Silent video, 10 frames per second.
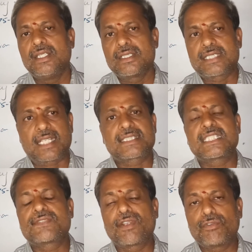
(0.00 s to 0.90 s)

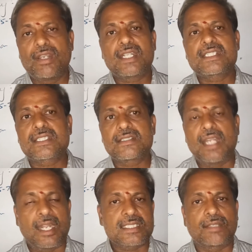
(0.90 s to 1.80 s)
successful works
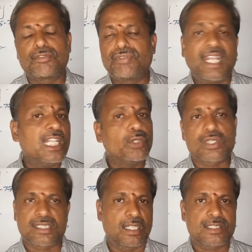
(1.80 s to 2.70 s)
and some
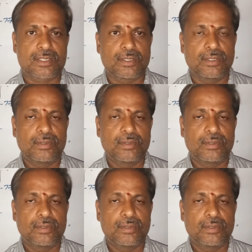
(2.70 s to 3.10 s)
failures also.